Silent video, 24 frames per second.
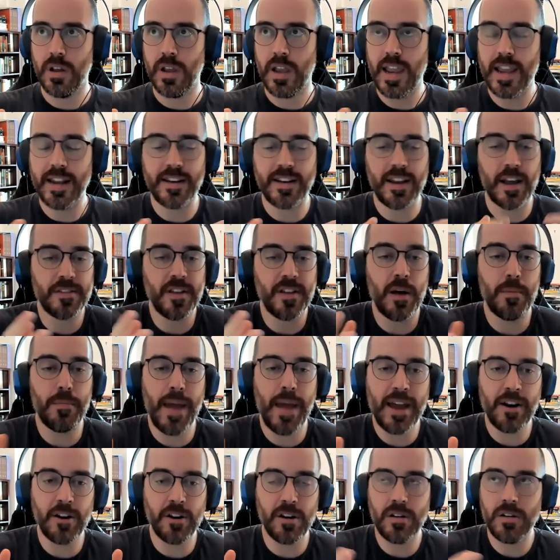It does not
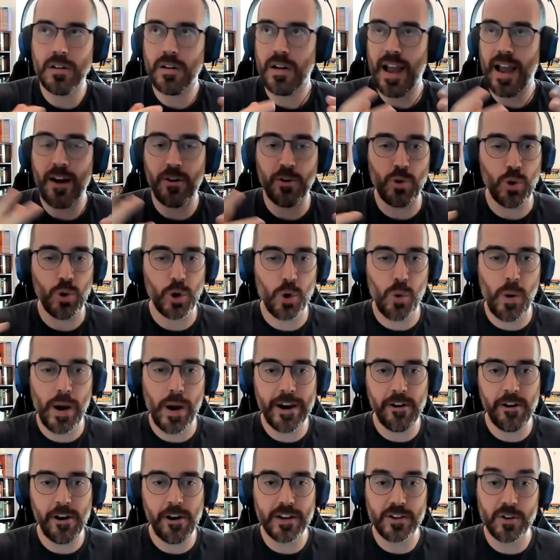matter how you
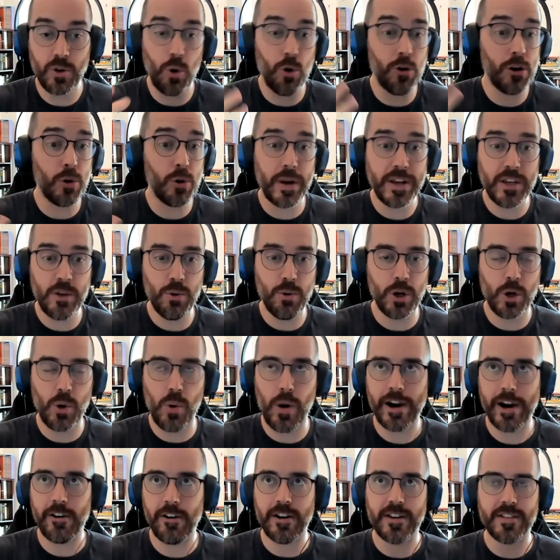acquire it or when you
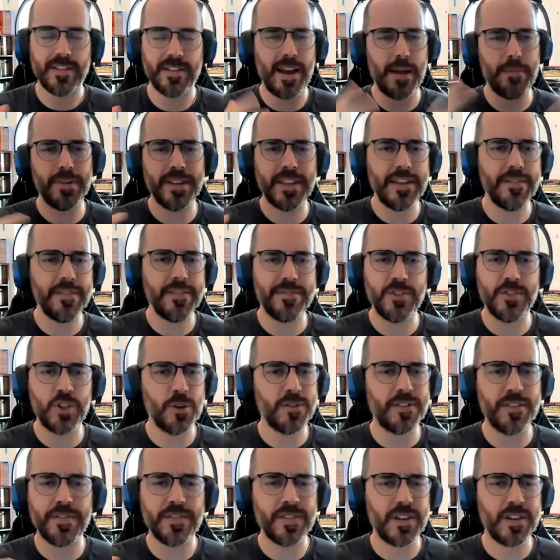acquire it. I believe
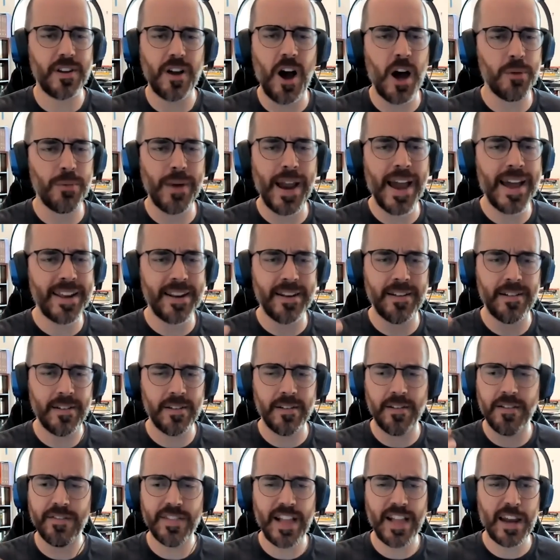Joseph Conrad and
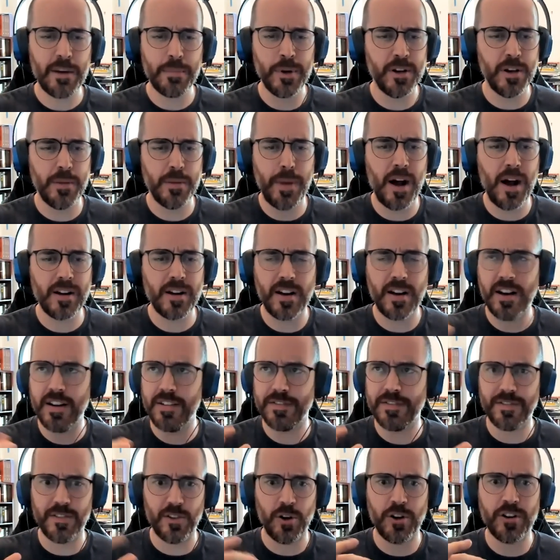Vladimir
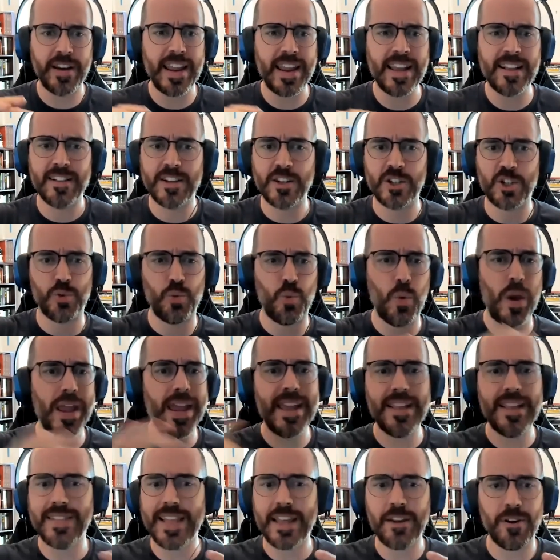Nabokov learned English
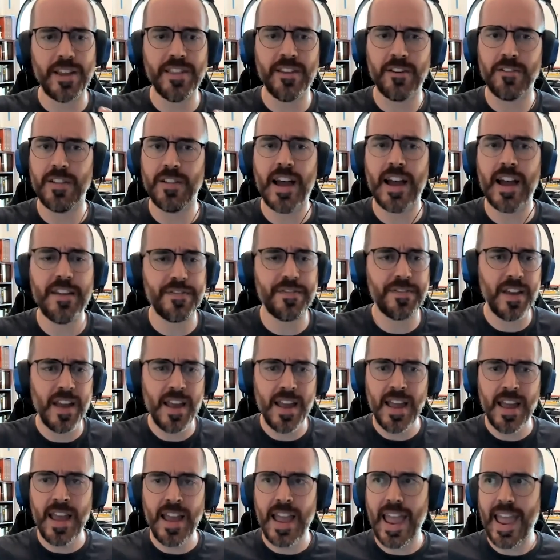way later in their life,
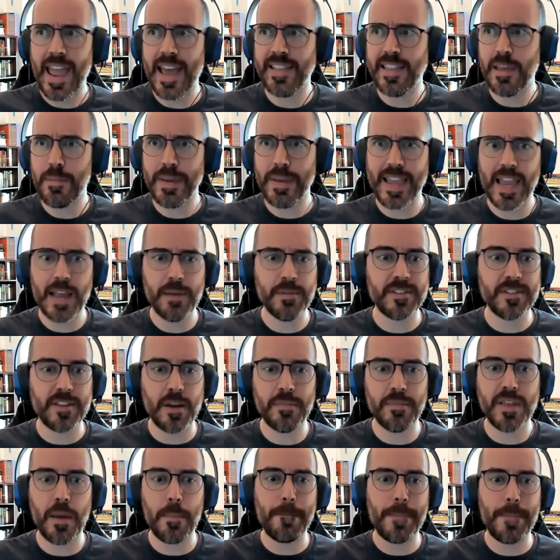and they became some of
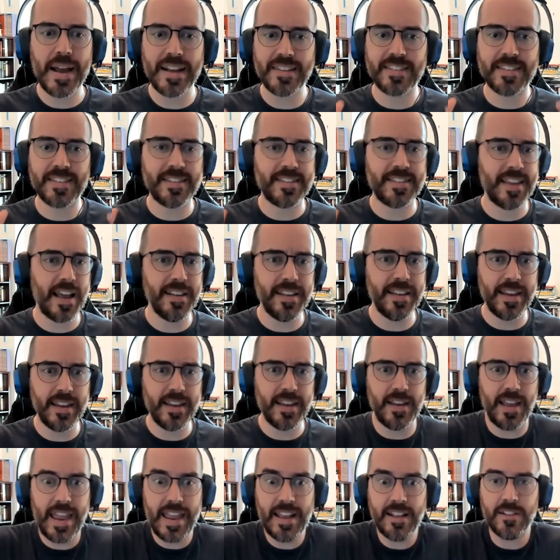the
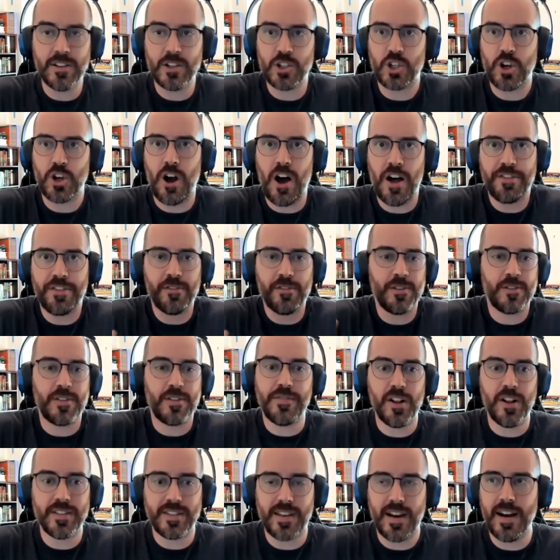best-selling English authors of
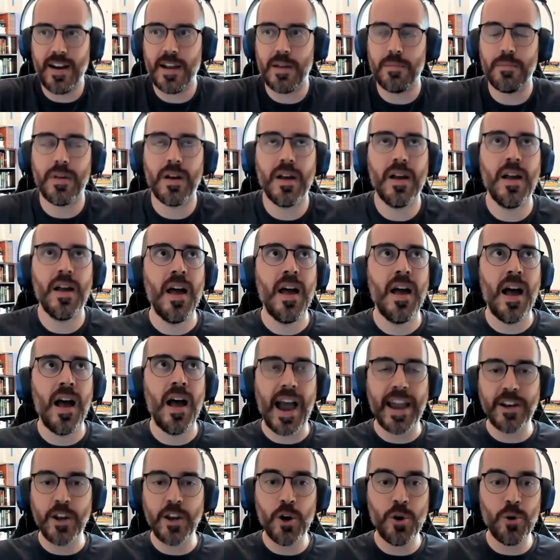all time.
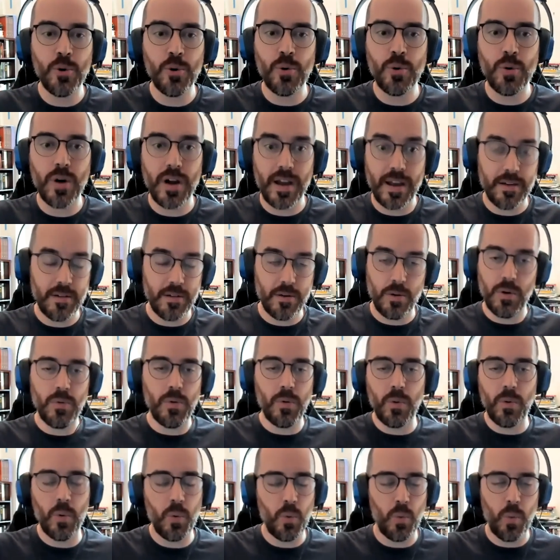I know
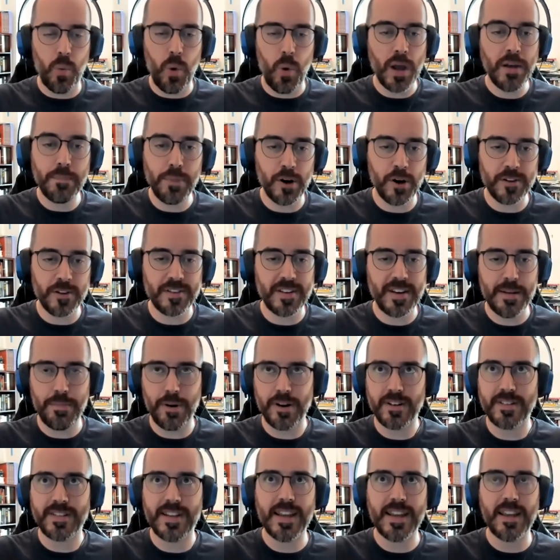one person in
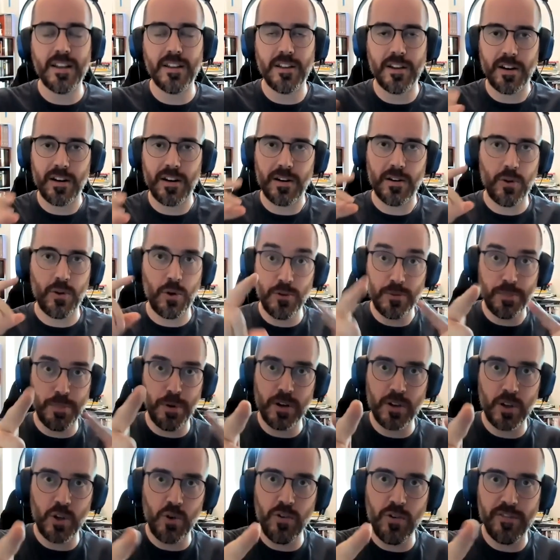particular whose
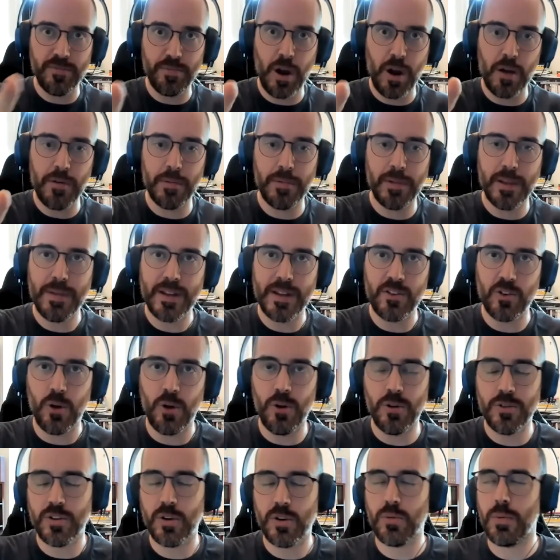book you have probably been
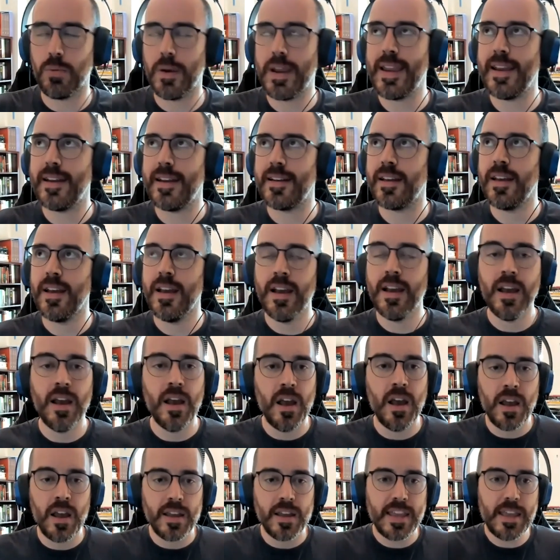told to read.
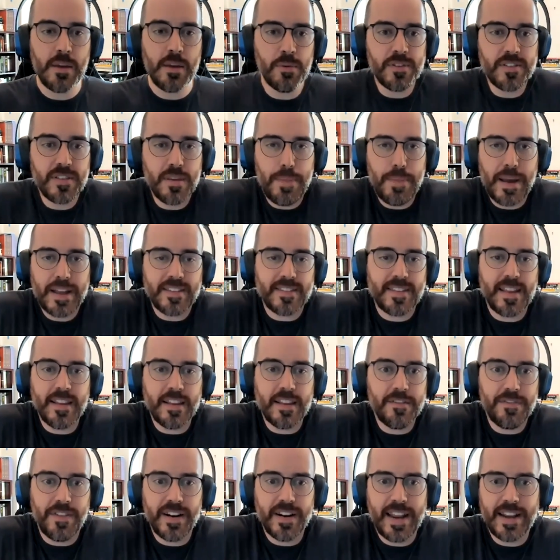He was the
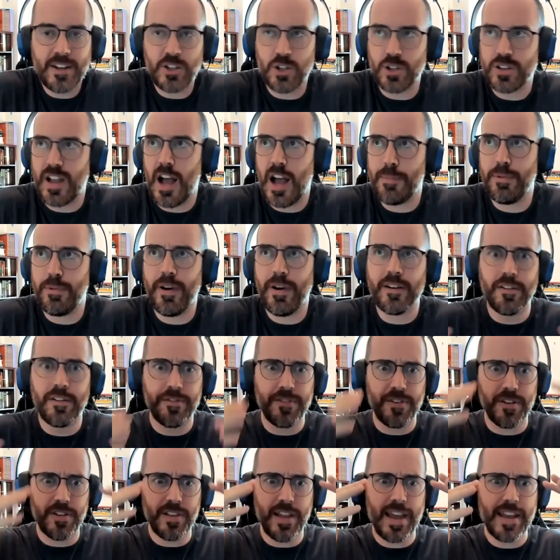best-selling financial copywriter
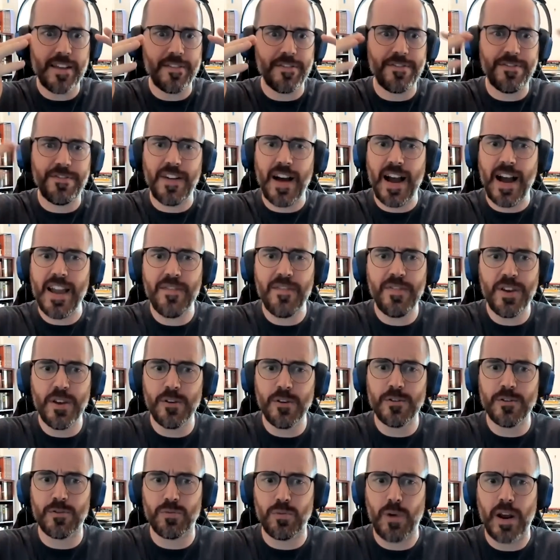for like 5
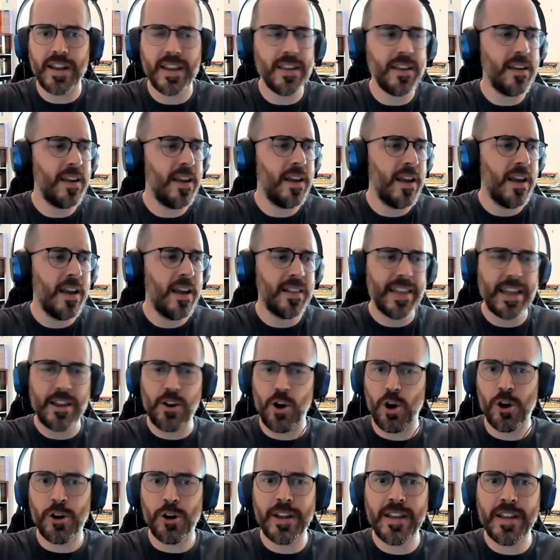years running, like
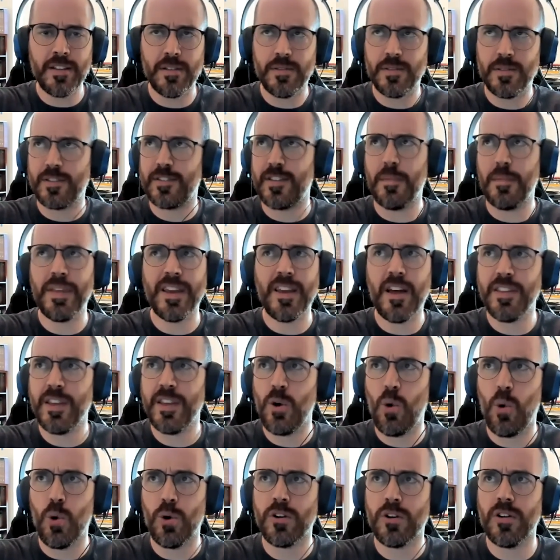earning something on the
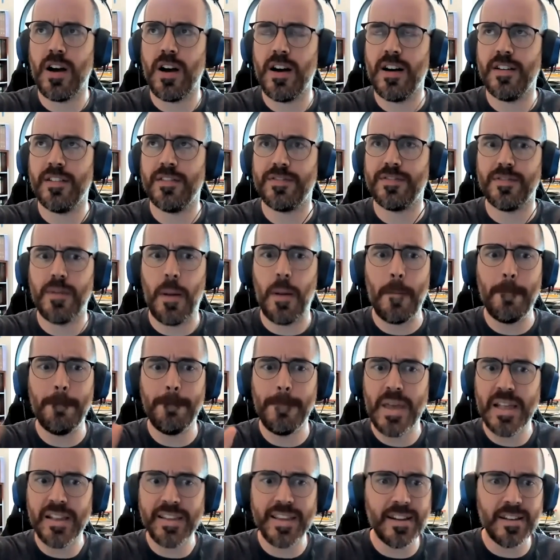order of
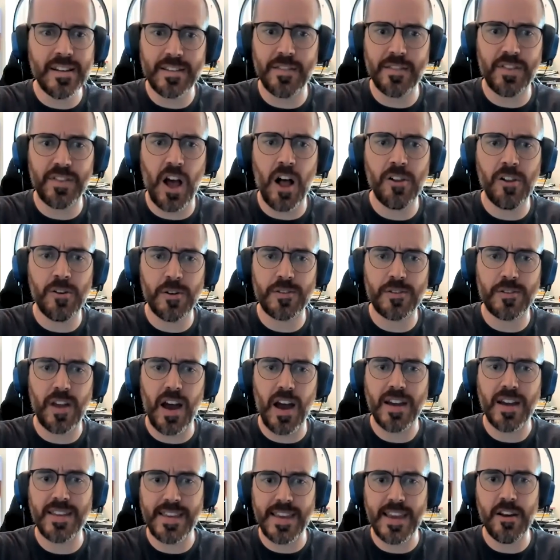millions of dollars
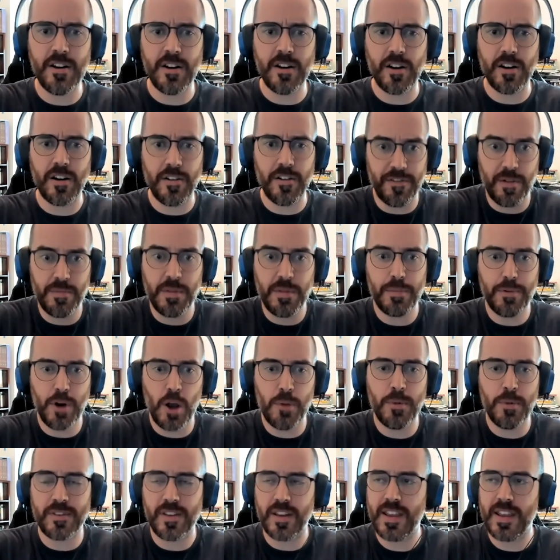a year from the
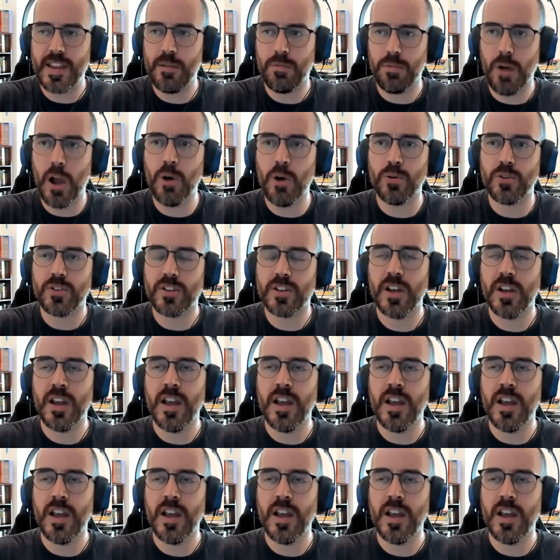promos that he wrote.